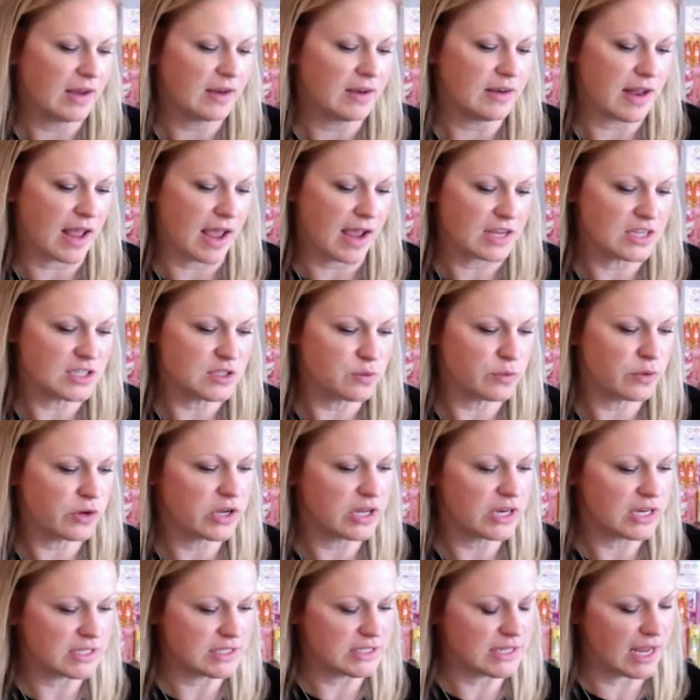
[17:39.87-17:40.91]
Next, we're
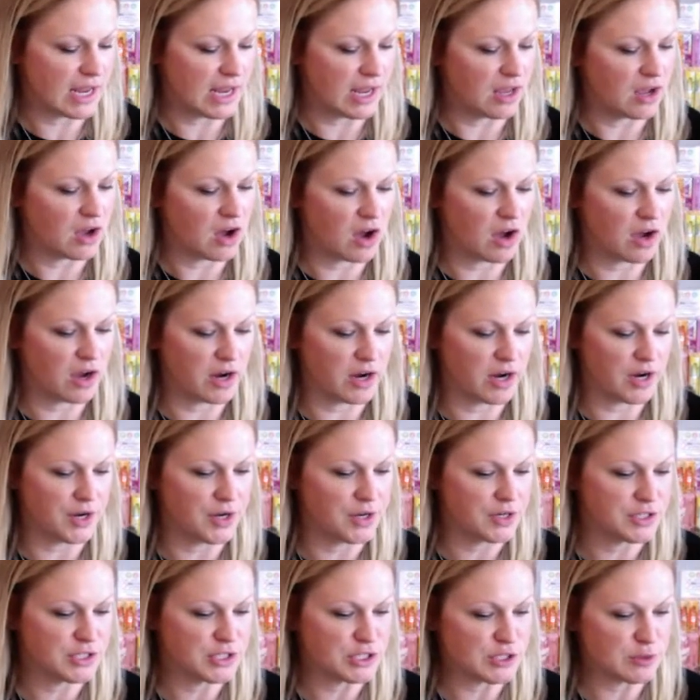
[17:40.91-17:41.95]
going to take
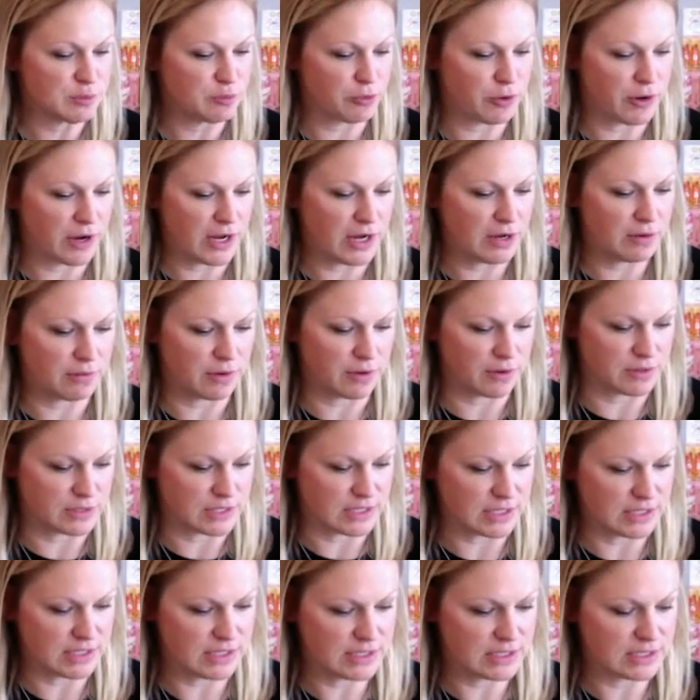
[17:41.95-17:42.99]
our spray
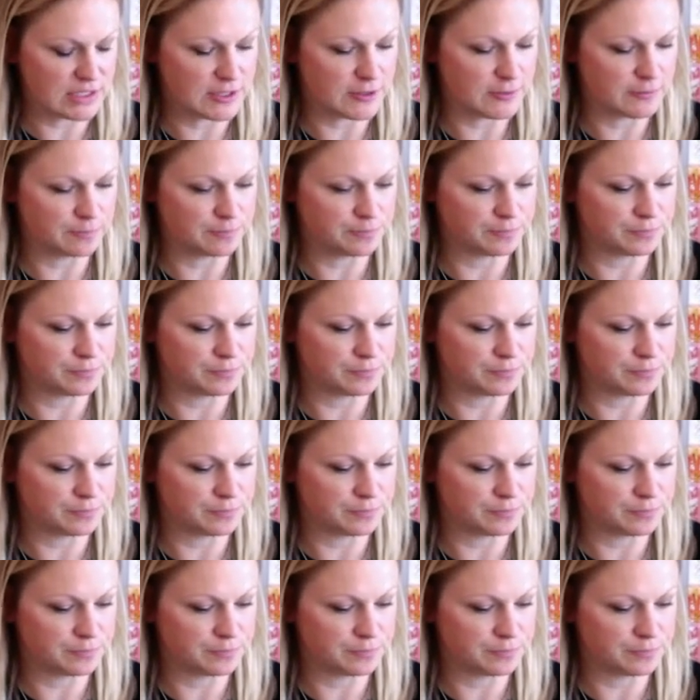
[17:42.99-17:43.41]
roses,